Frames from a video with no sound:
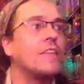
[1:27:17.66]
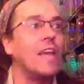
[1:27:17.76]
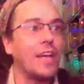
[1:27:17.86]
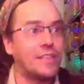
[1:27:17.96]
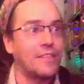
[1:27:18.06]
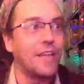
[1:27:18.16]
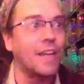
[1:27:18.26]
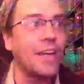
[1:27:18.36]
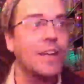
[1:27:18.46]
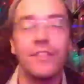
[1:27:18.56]
Yes,
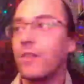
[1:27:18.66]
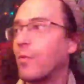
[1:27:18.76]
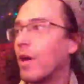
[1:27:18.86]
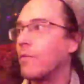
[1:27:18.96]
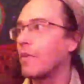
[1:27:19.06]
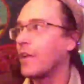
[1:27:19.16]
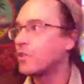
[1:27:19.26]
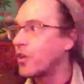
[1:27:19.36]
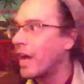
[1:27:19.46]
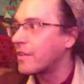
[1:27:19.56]
it is the one where they
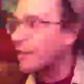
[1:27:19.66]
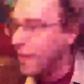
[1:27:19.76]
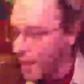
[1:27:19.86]
track the